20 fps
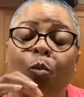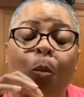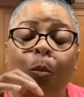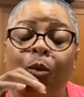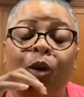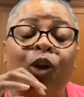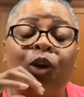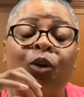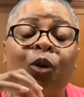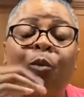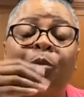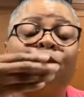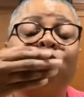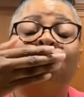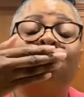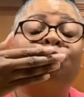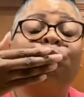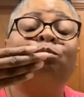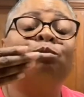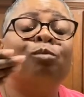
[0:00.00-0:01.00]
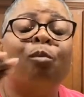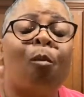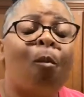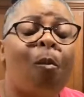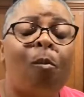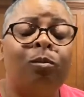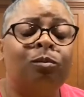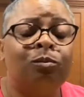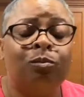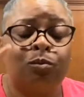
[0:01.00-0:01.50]
Good here. Mm.
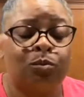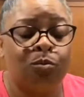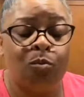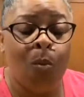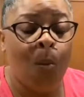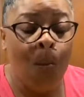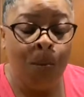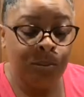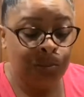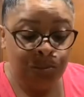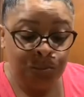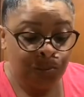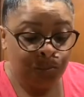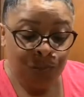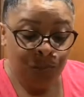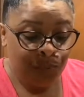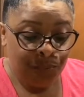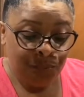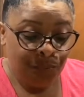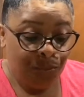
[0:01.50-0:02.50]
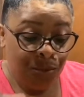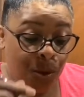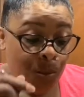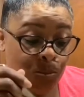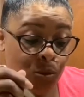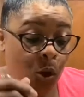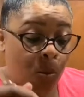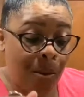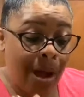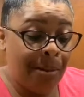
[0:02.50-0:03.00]

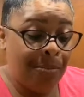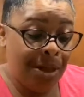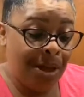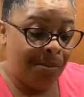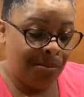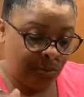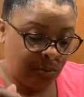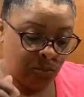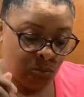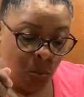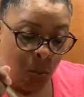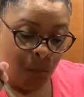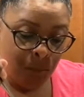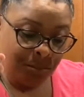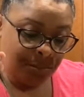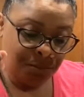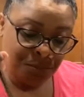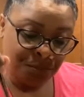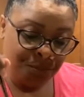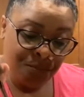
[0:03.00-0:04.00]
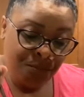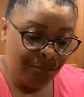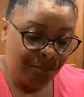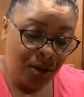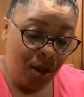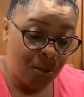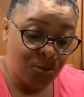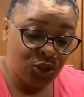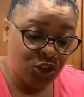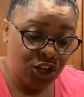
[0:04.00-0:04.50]
Don't mind me. I'm
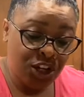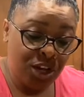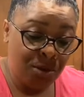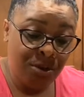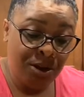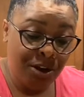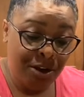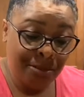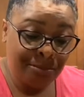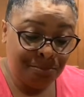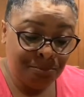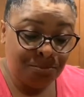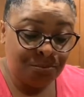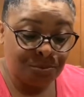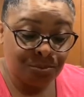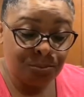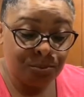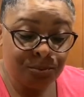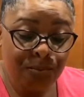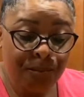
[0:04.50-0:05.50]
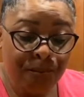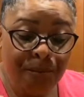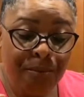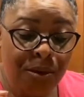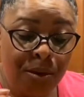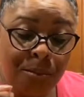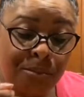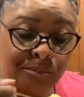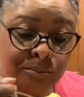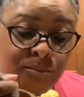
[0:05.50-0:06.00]
just gonna keep eating.
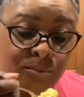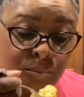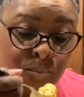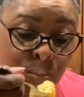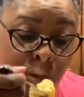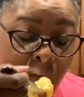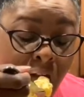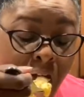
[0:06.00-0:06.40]
Mm -hmm.